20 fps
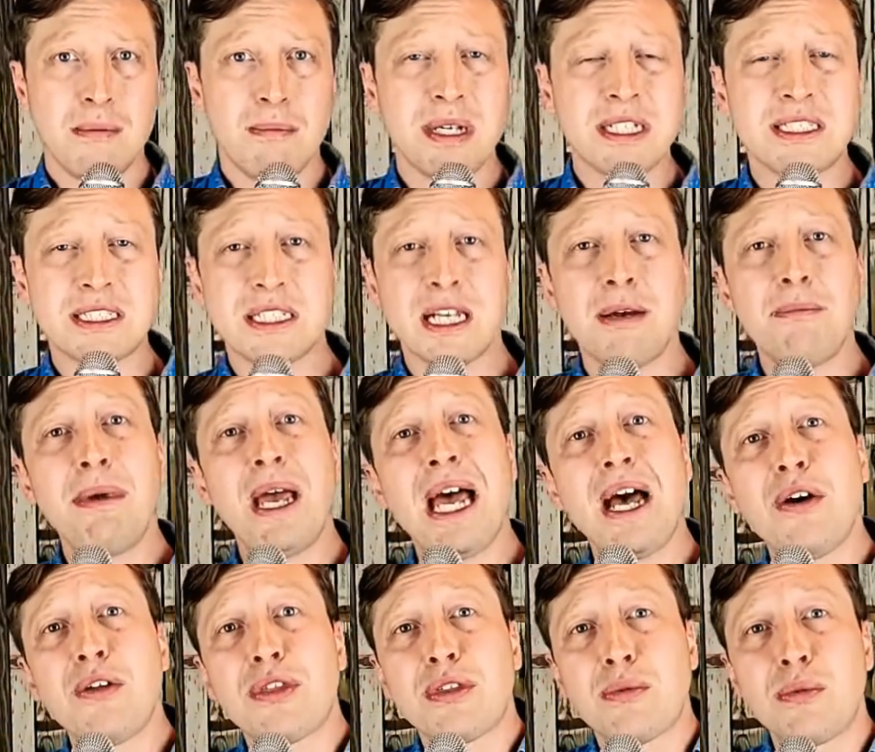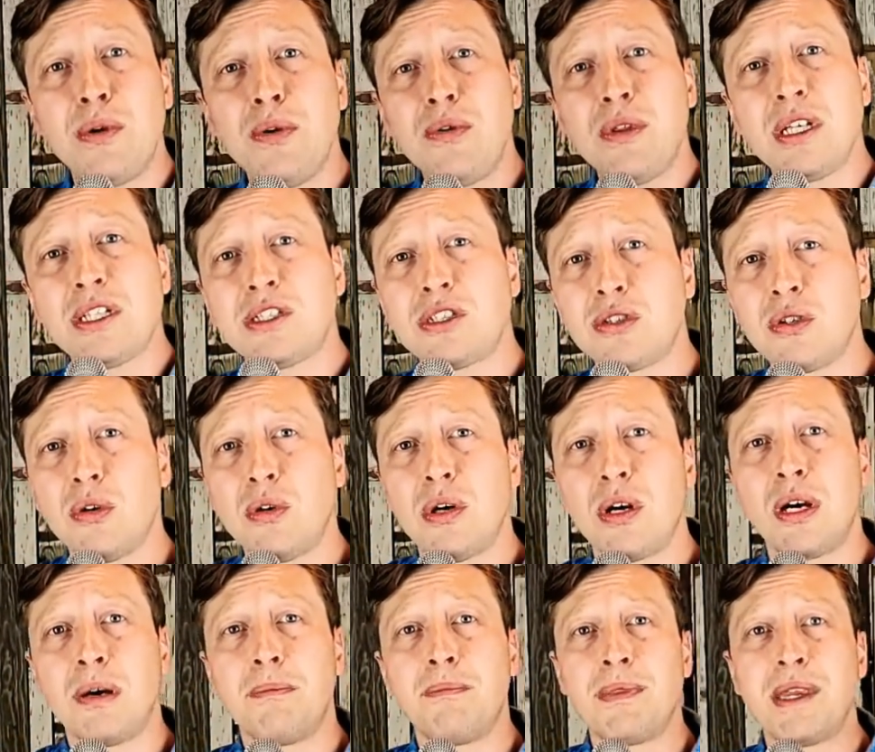But somehow through the
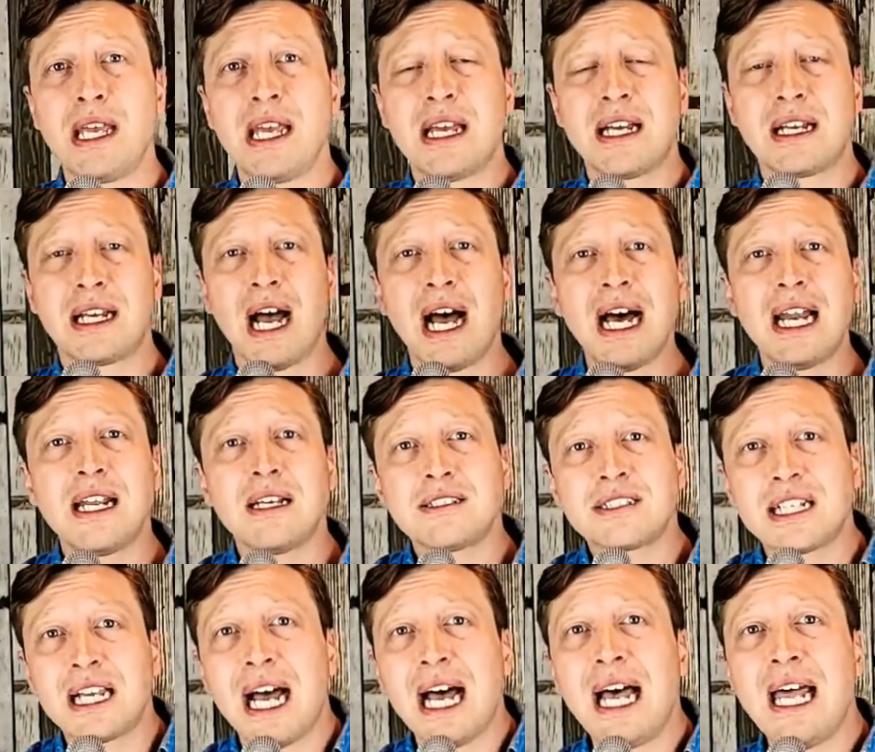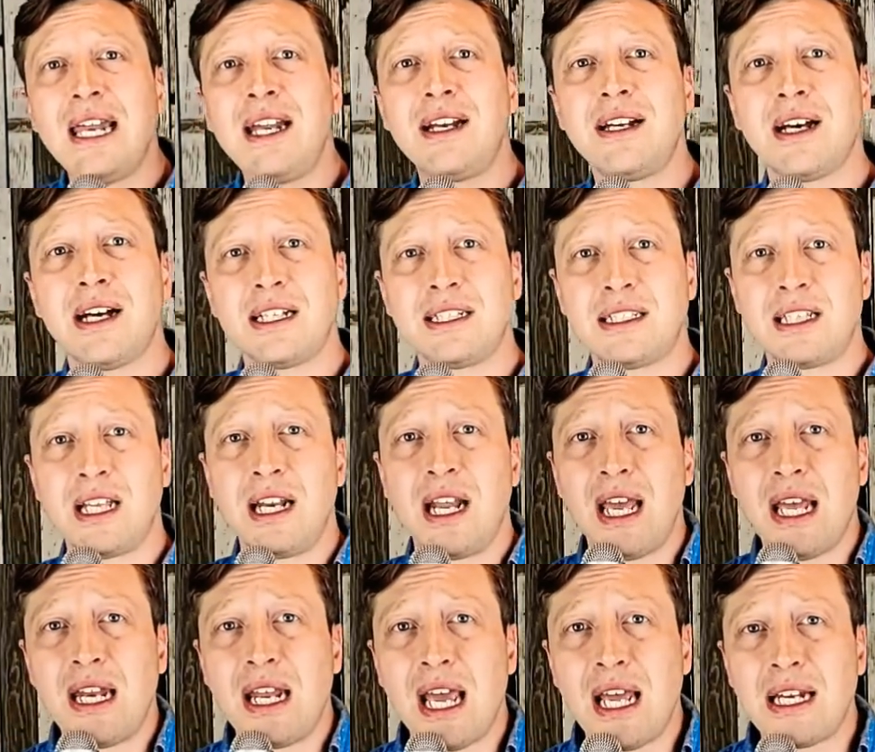storm, God has guided us
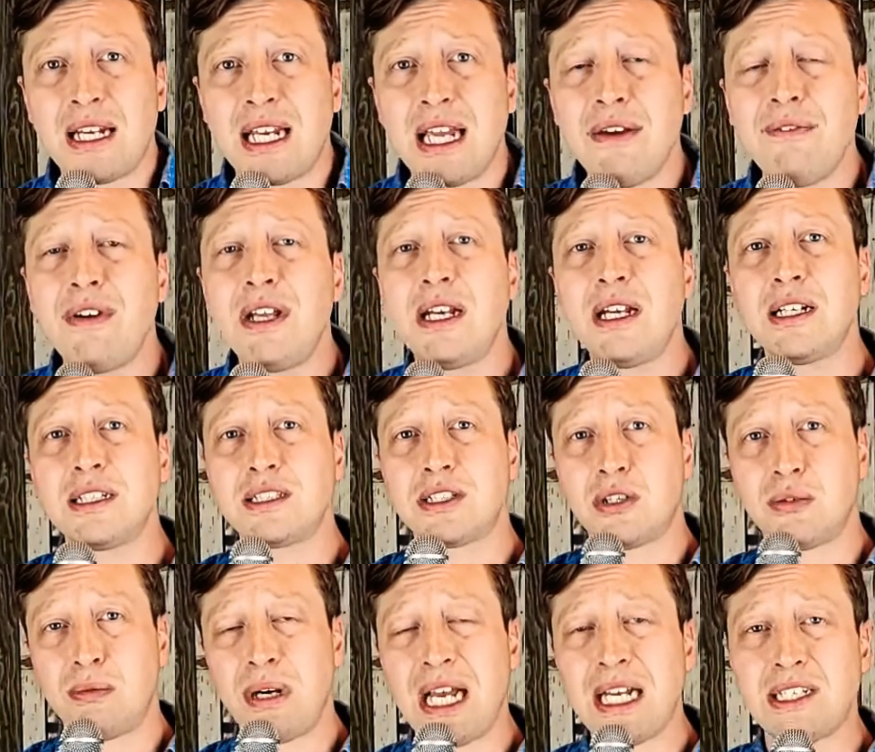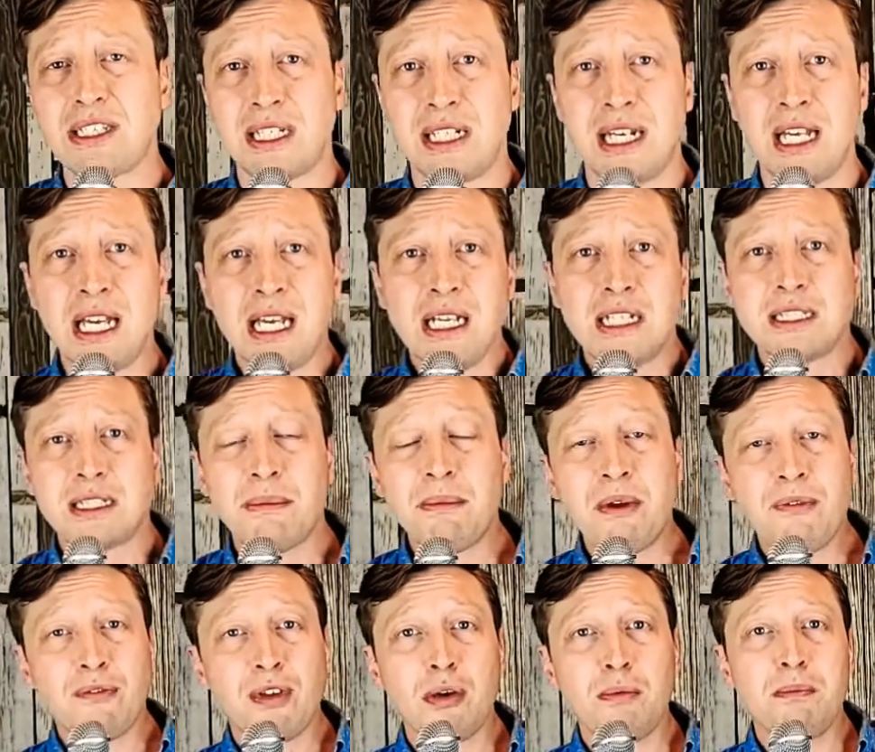and given us direction. Some
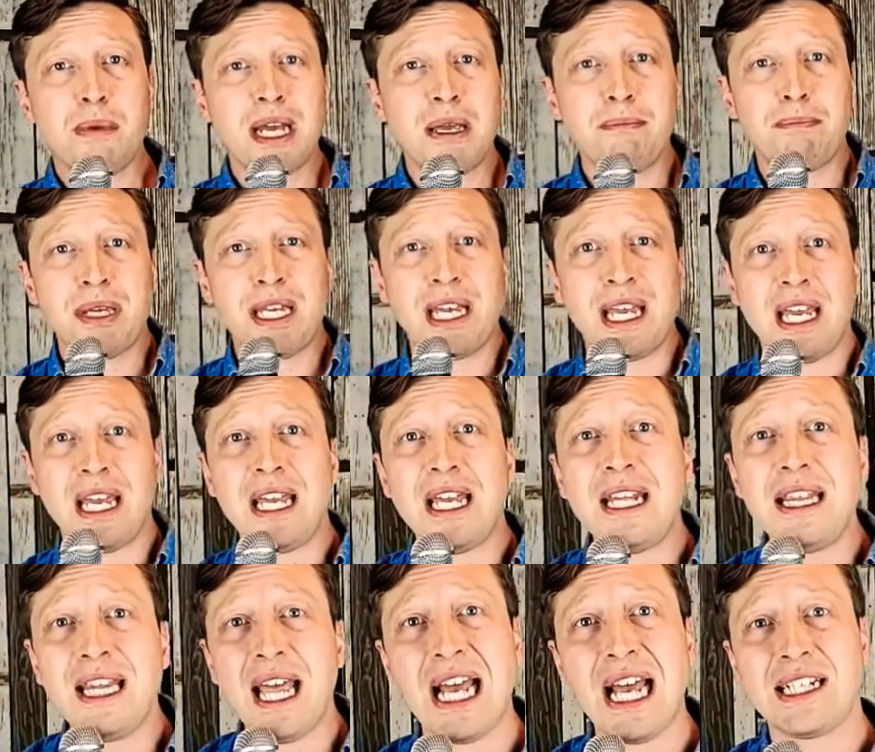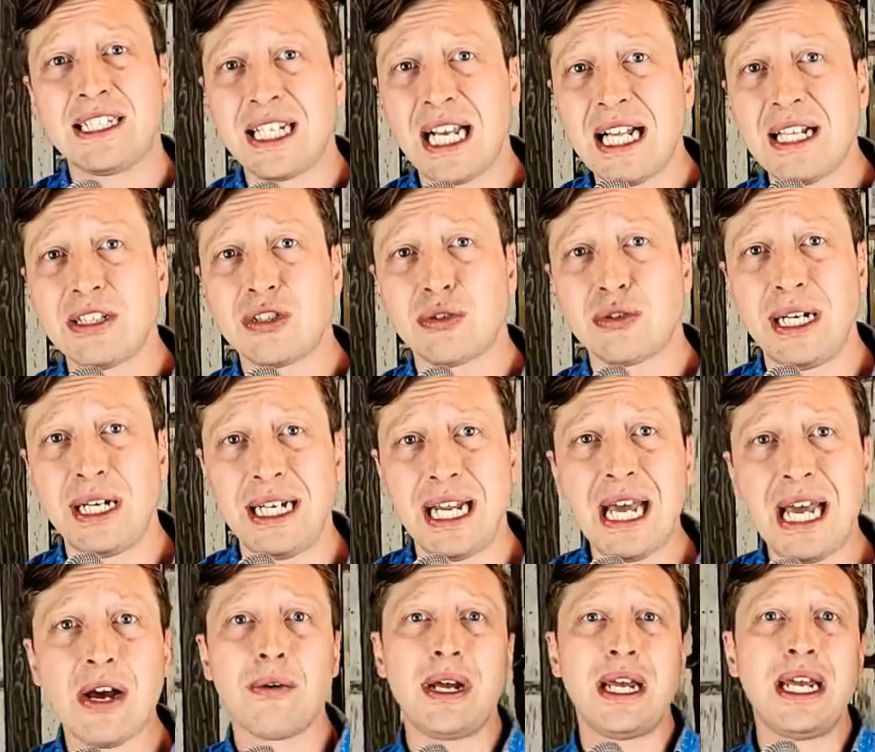of you might be in that challenge right
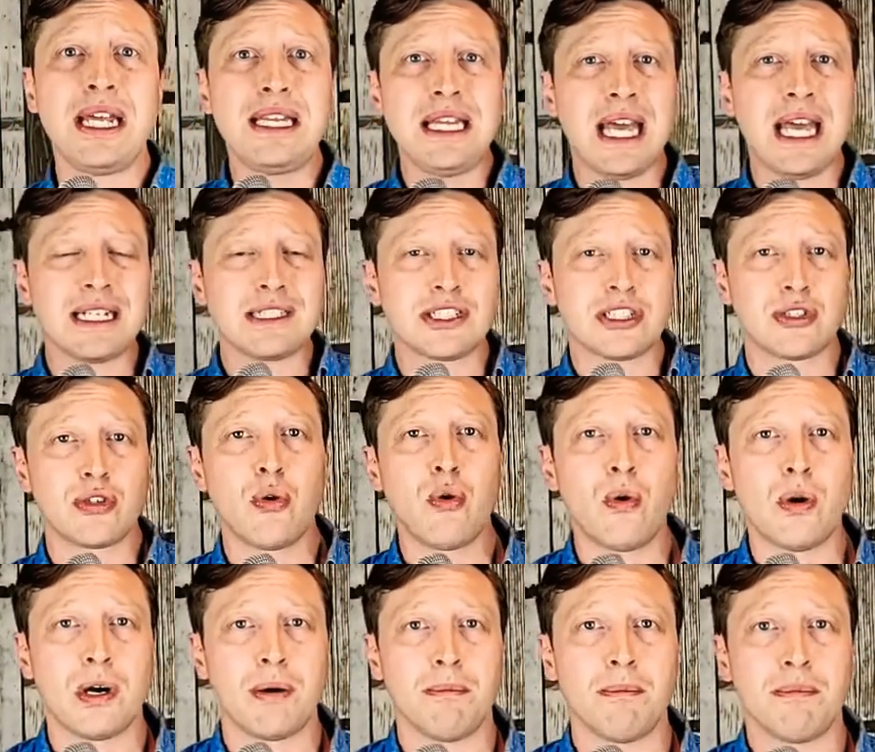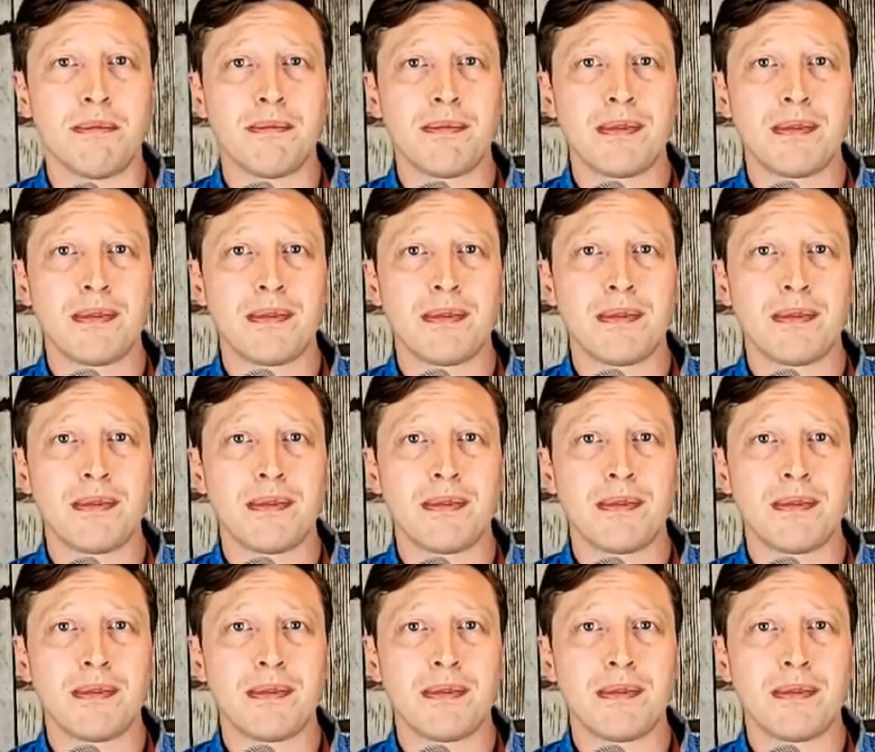now, in that storm,